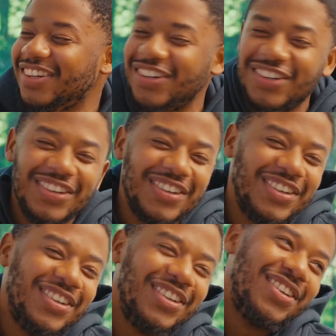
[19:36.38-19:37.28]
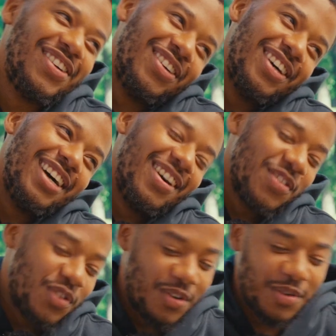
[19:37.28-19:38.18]
Oh,
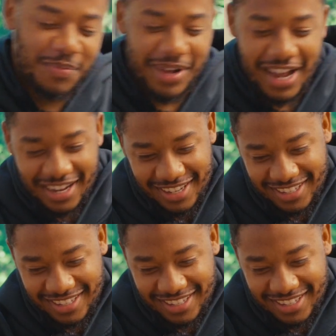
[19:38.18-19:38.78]
I'm going with Pop.